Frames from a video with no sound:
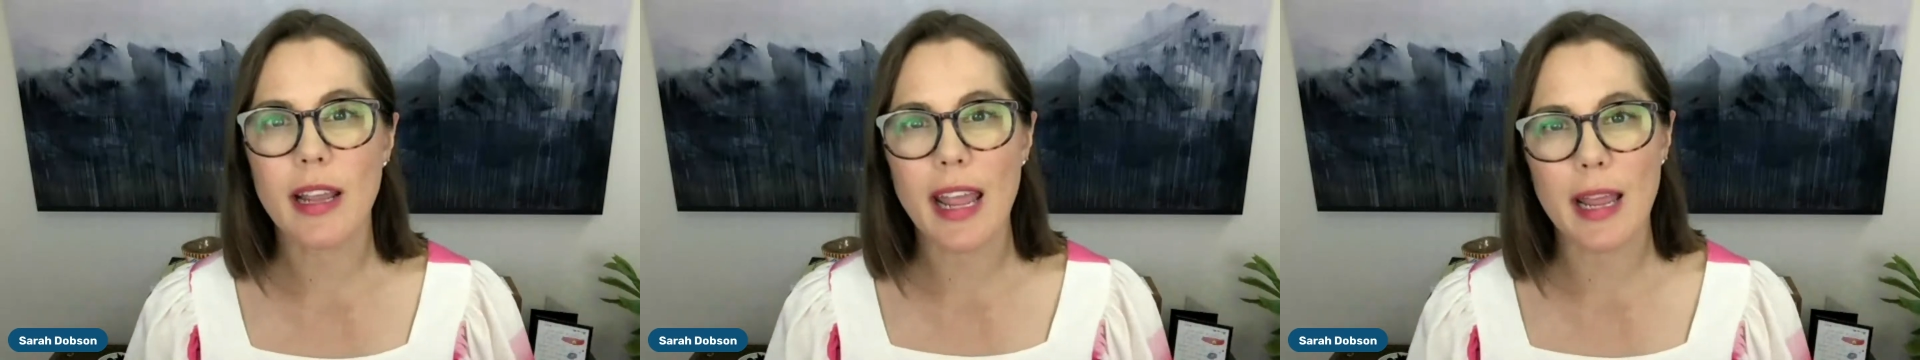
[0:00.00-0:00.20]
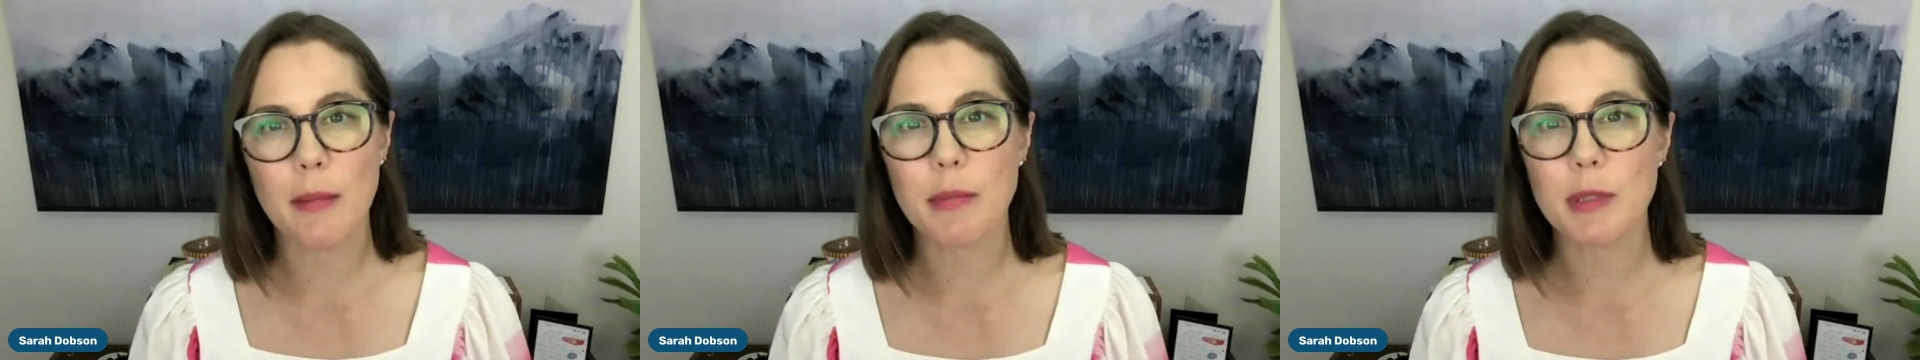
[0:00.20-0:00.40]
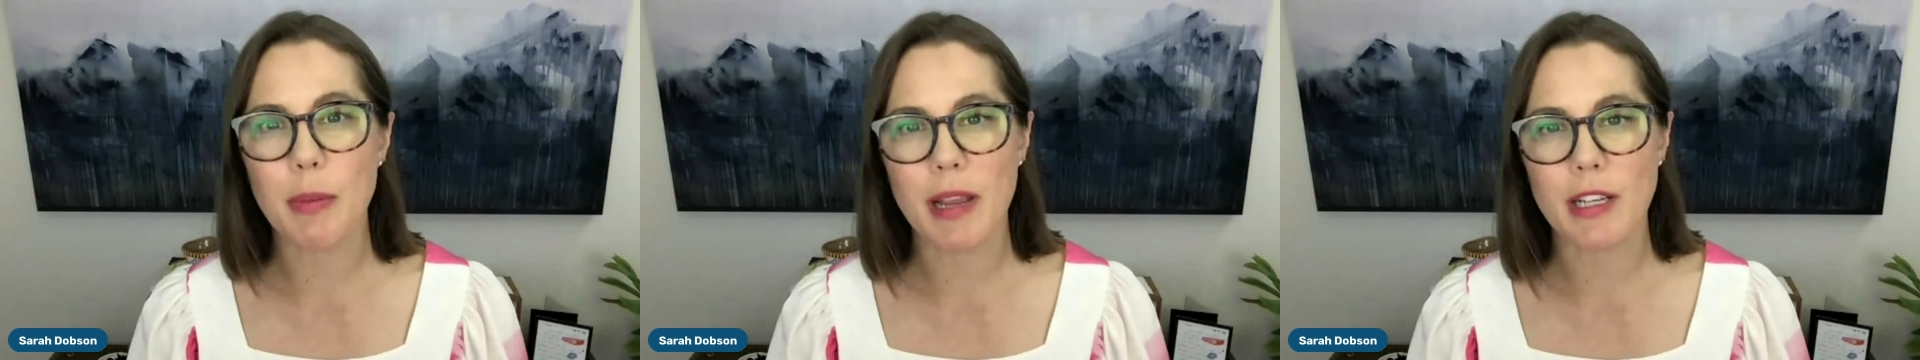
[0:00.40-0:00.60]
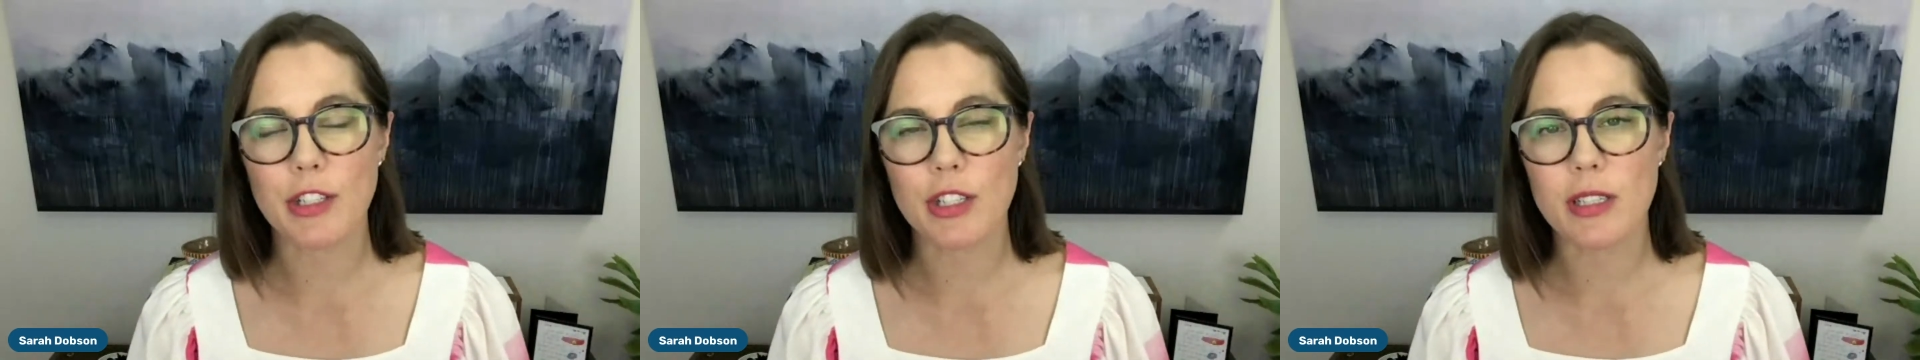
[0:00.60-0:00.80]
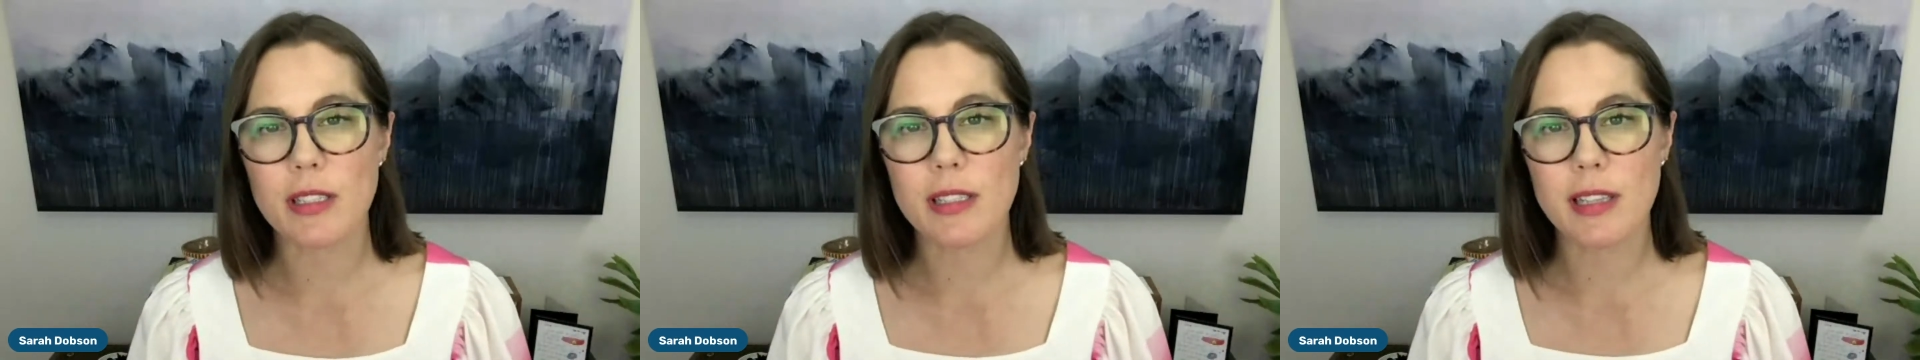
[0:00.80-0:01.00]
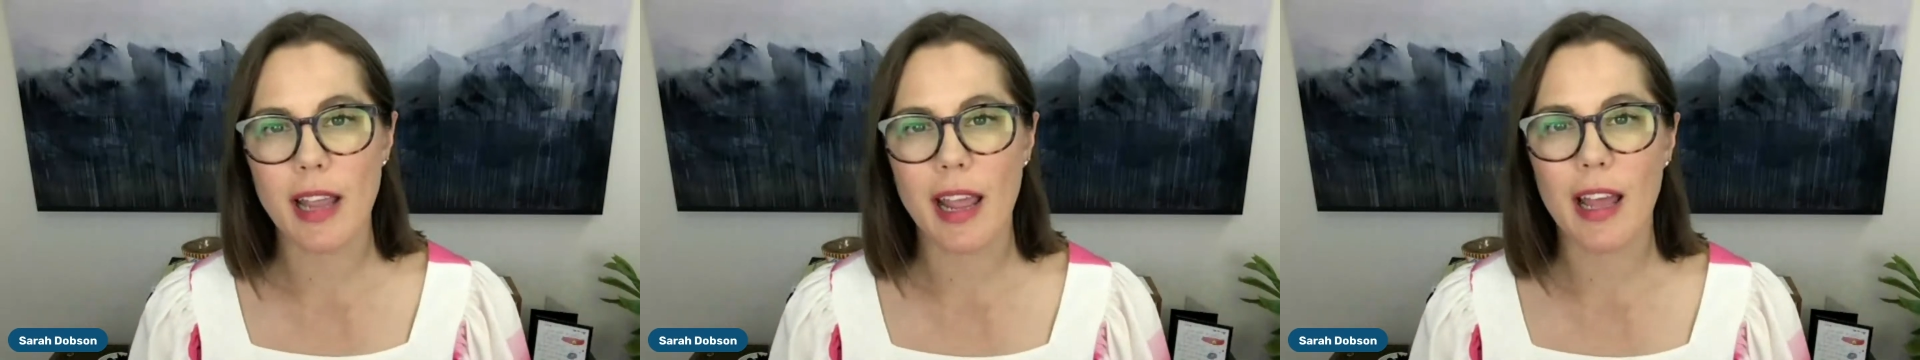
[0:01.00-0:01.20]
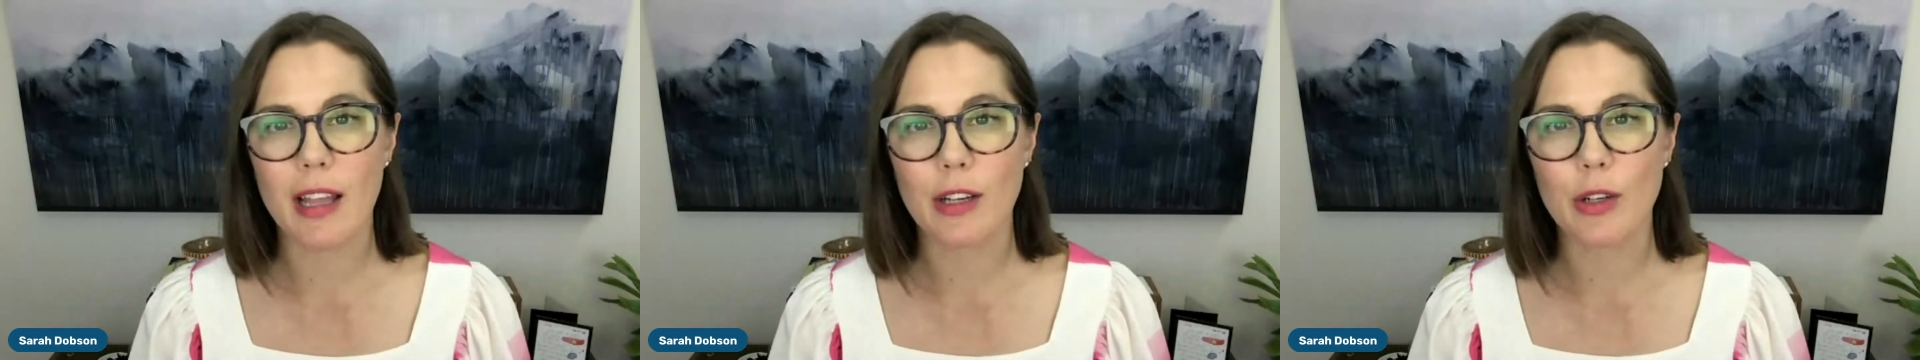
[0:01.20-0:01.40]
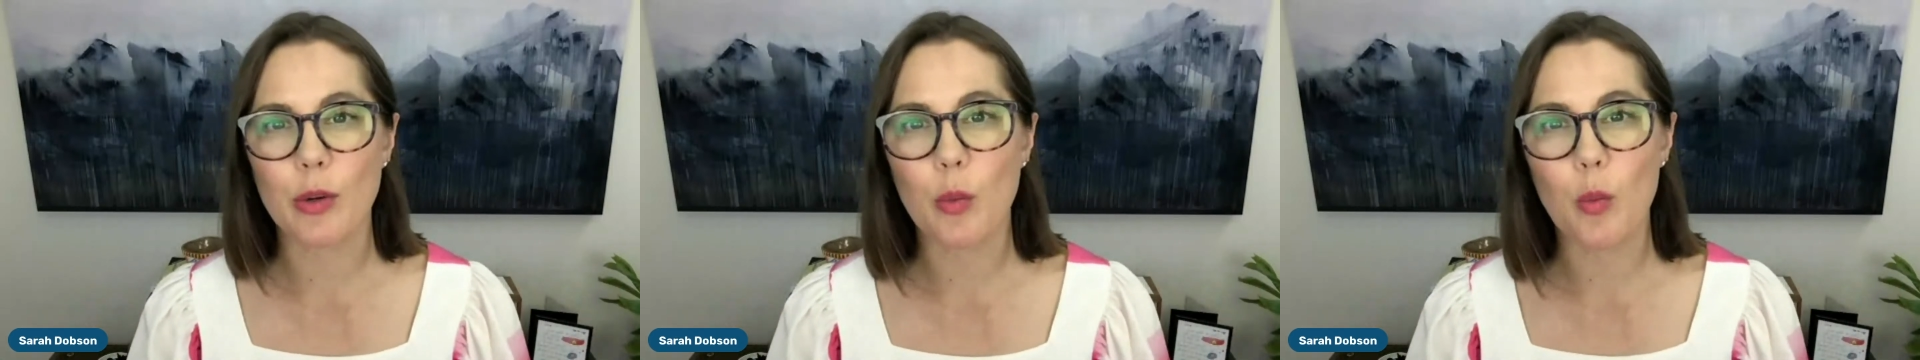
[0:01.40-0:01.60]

AIMS pages and